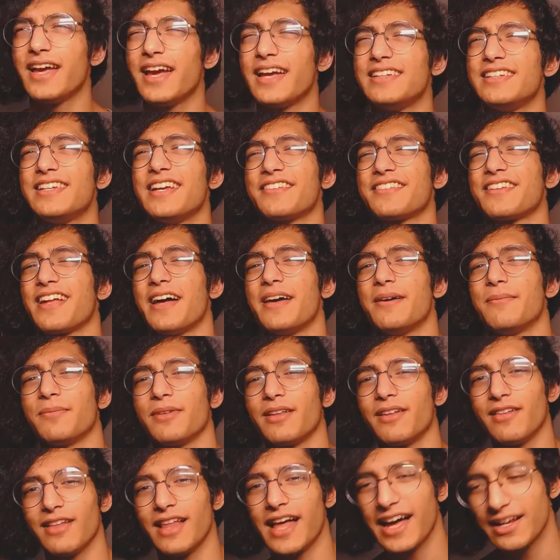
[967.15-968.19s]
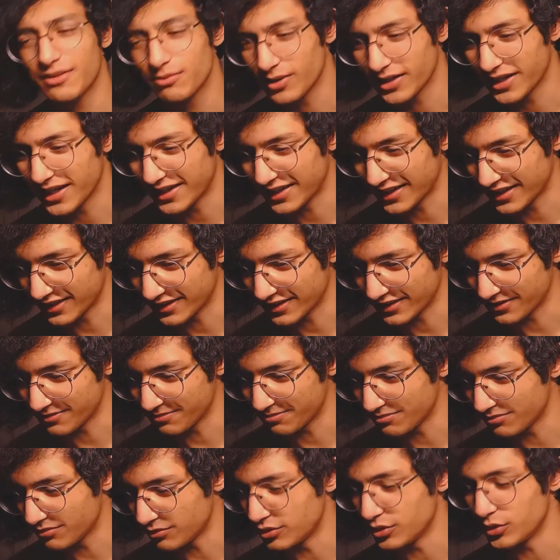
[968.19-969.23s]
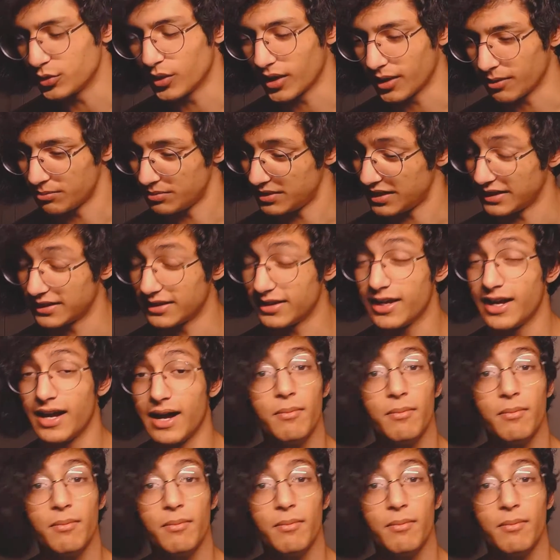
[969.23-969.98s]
And yes, I'm glad we're getting a new update.